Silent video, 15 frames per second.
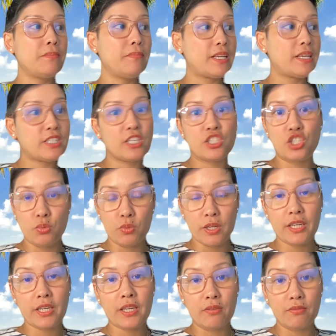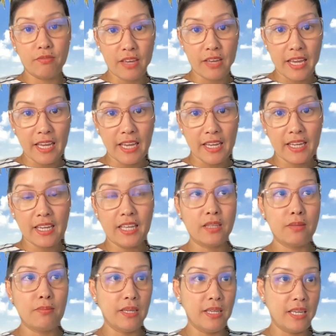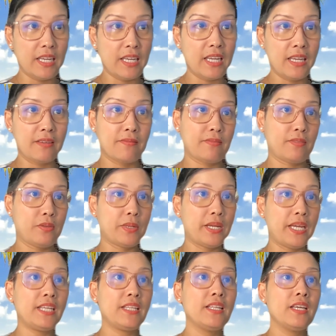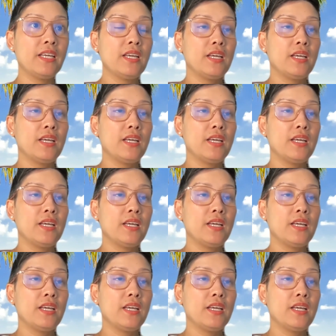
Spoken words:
message you want to convey in the beginning, right?